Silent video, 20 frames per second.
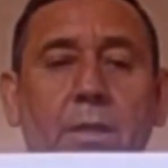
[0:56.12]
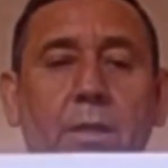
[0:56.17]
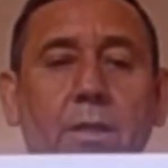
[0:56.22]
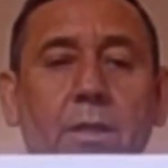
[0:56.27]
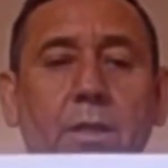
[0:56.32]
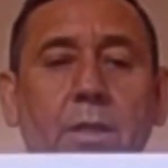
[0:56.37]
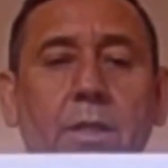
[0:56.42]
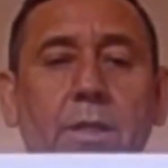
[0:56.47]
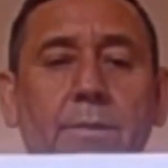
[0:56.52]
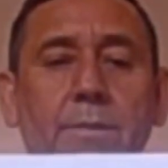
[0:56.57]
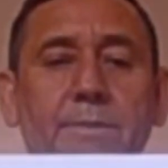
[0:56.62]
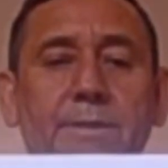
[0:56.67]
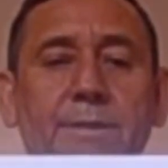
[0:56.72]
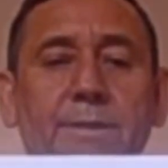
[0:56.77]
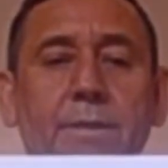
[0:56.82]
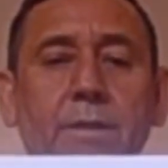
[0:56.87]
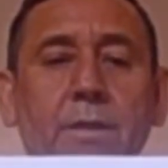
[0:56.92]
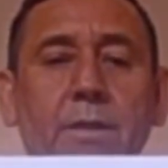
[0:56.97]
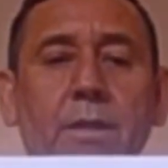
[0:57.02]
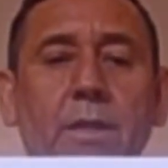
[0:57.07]

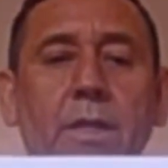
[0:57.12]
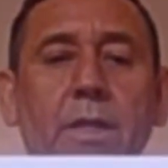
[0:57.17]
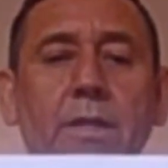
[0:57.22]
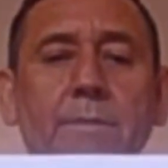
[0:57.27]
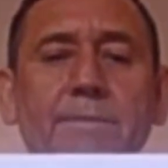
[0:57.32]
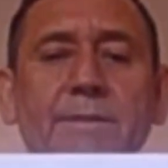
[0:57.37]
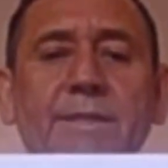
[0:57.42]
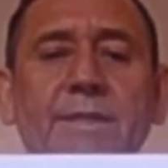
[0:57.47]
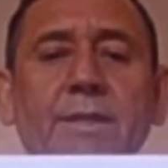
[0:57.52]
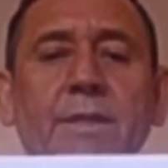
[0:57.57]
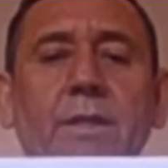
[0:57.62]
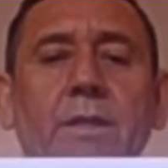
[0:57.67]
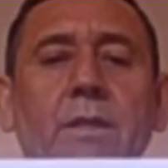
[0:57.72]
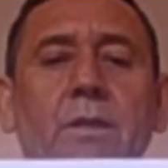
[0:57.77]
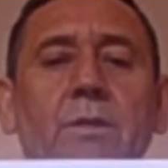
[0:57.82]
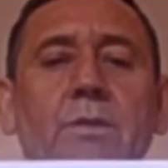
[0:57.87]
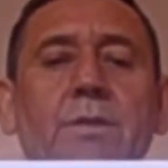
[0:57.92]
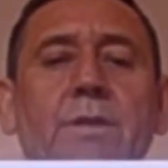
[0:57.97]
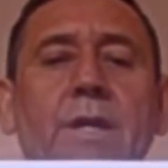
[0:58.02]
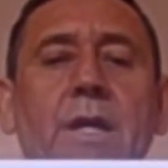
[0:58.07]
Lips. Lips
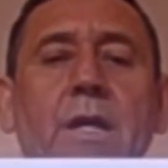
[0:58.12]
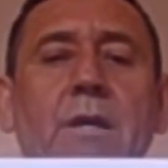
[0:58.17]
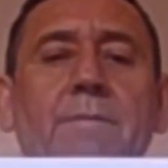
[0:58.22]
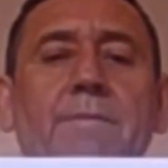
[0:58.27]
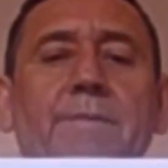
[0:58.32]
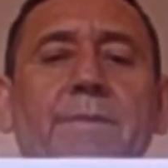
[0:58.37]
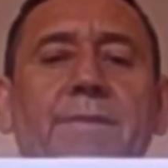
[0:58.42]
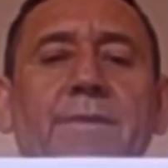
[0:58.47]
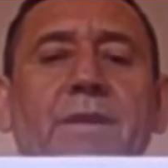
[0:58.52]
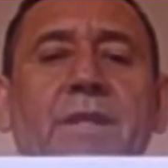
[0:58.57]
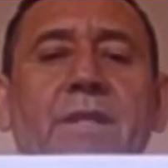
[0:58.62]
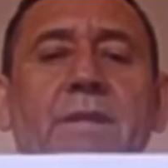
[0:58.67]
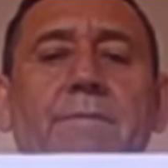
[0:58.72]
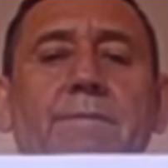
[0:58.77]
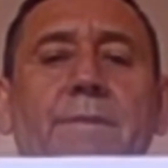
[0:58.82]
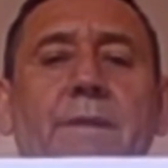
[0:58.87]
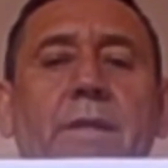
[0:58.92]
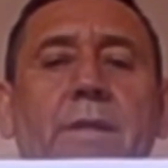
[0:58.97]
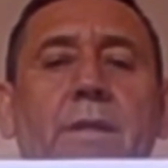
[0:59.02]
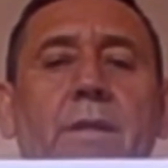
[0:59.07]
include upper
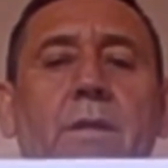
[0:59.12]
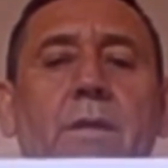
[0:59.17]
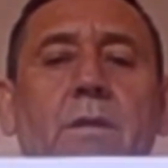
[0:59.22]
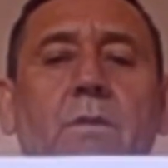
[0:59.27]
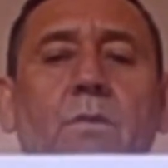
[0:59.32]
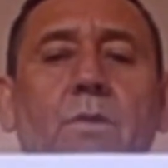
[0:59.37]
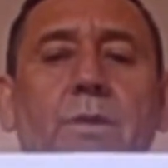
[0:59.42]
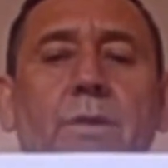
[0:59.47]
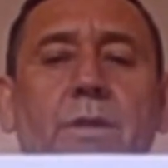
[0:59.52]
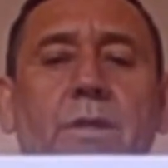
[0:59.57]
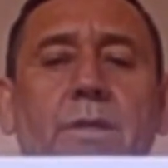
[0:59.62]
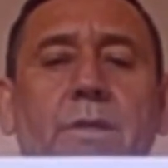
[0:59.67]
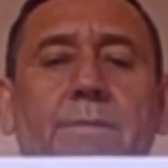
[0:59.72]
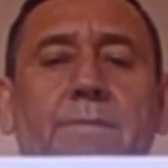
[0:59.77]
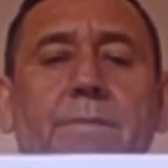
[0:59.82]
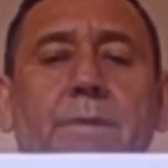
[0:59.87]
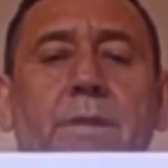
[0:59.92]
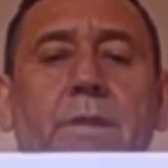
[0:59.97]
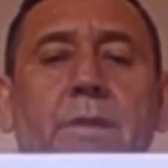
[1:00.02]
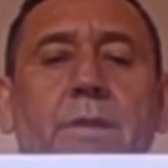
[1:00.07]
lip and lower
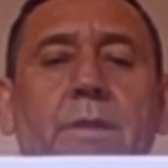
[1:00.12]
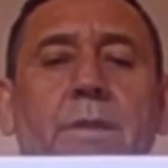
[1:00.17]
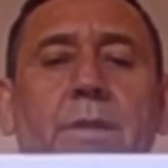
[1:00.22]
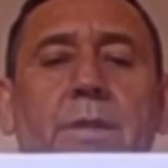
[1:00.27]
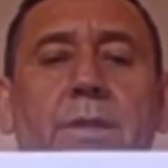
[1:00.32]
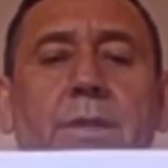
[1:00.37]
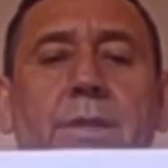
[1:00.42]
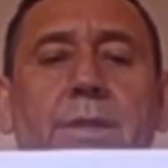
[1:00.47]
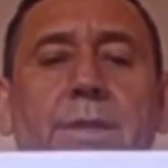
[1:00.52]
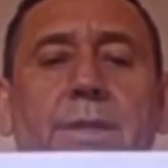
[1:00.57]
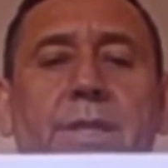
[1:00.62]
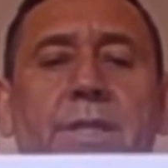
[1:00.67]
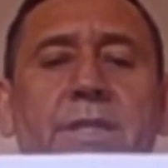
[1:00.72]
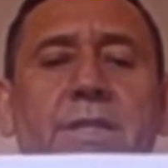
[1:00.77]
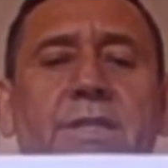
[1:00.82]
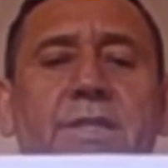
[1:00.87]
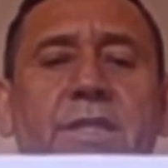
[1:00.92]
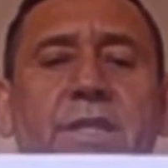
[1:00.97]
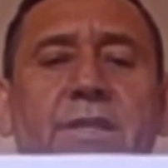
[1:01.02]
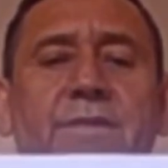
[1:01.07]
lip. They
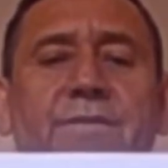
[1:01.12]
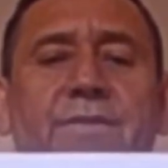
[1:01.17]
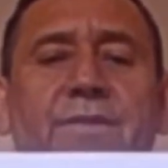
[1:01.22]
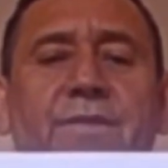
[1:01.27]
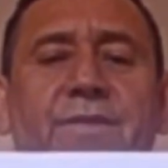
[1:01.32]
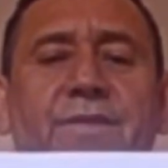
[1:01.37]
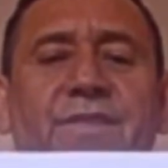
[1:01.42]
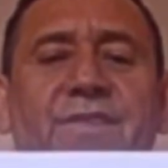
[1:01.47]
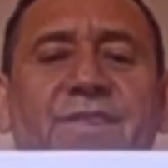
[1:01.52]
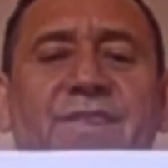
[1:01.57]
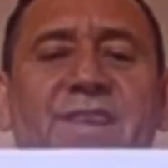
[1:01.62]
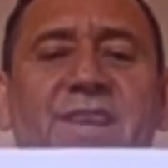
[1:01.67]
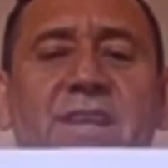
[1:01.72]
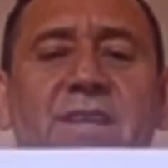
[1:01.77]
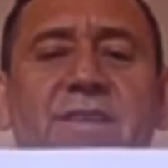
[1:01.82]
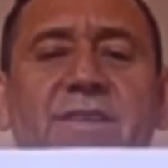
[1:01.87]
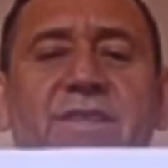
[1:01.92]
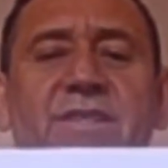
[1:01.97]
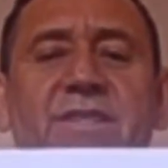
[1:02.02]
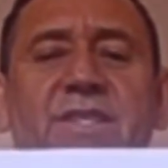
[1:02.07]
serve for
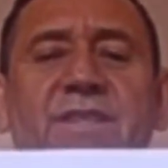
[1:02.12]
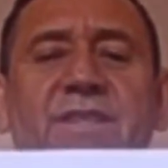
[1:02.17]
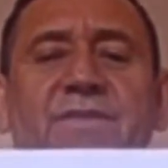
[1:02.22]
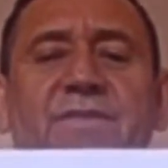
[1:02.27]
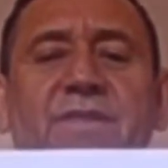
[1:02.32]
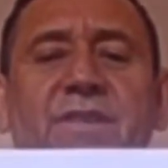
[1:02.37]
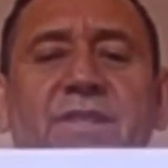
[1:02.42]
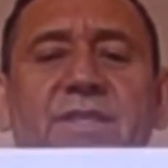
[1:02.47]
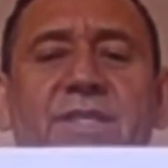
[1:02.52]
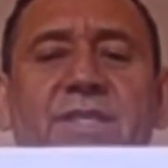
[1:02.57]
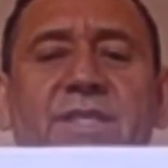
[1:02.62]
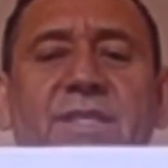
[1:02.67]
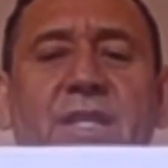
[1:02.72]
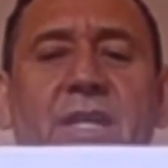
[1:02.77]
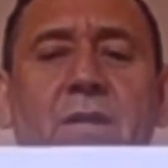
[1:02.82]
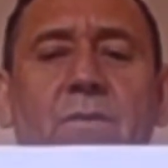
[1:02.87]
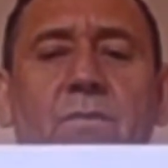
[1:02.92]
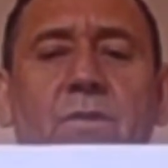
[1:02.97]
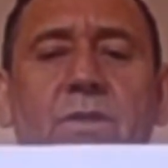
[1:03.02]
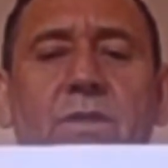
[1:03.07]
creating different
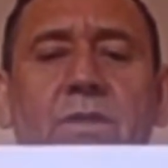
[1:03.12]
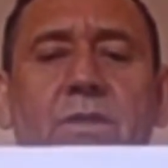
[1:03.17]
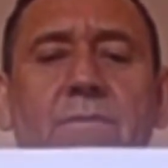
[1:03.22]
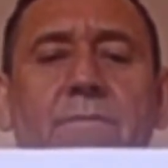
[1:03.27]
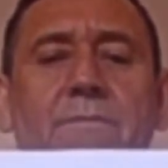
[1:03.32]
sounds,